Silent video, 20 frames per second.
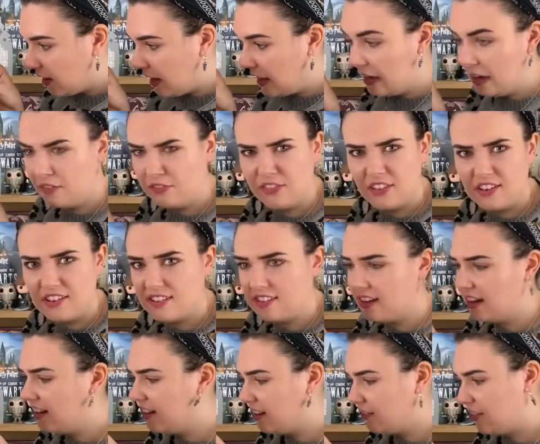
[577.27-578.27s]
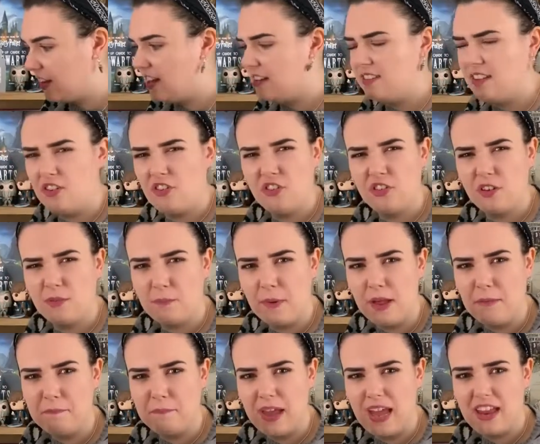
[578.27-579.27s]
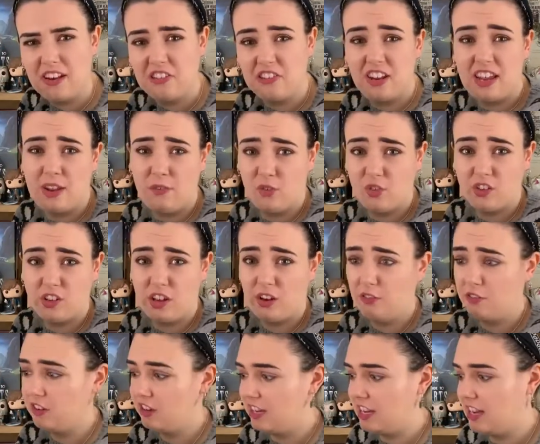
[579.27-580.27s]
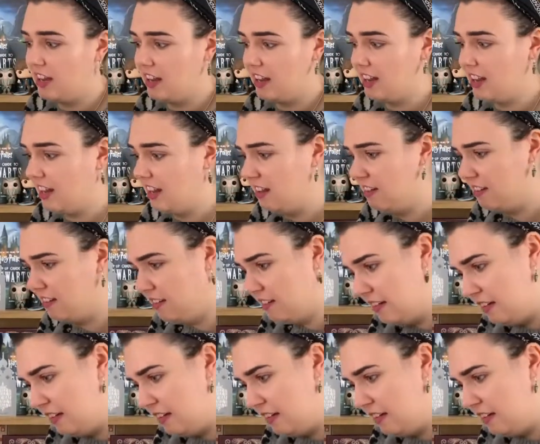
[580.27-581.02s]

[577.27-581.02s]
I love the design of it. Is it just the button badge? If so, really like it.